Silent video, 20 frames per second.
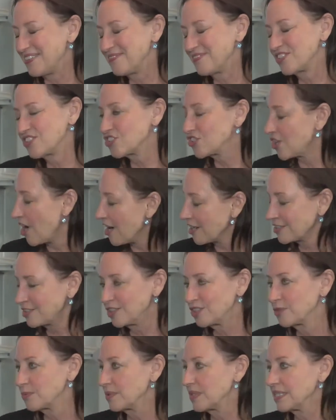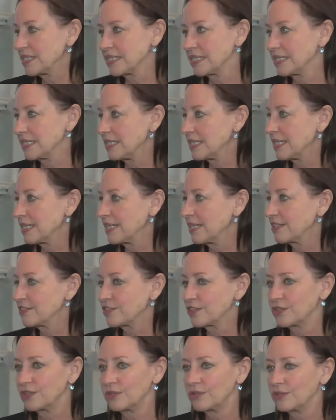Stockton recently.
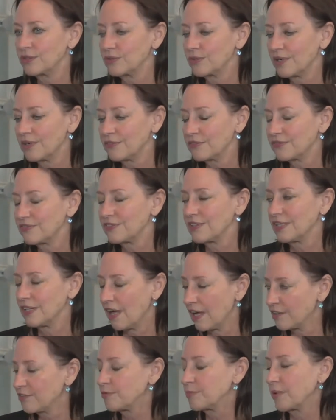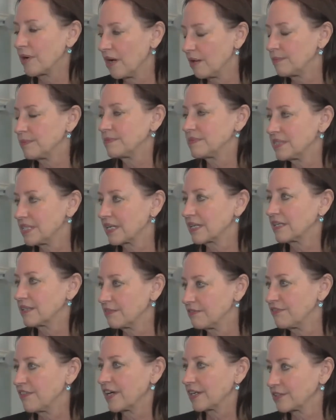So you have a lot of problems that can
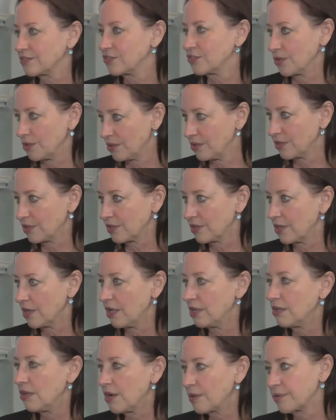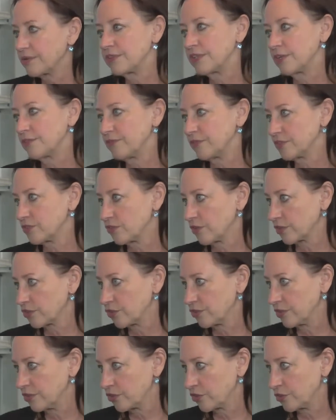affect solar, along with the
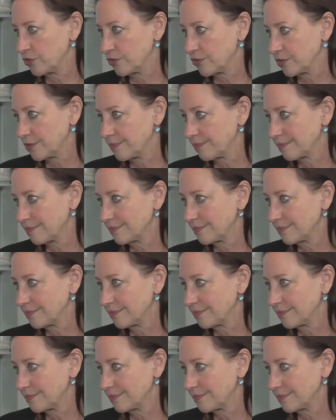infrastructure issues.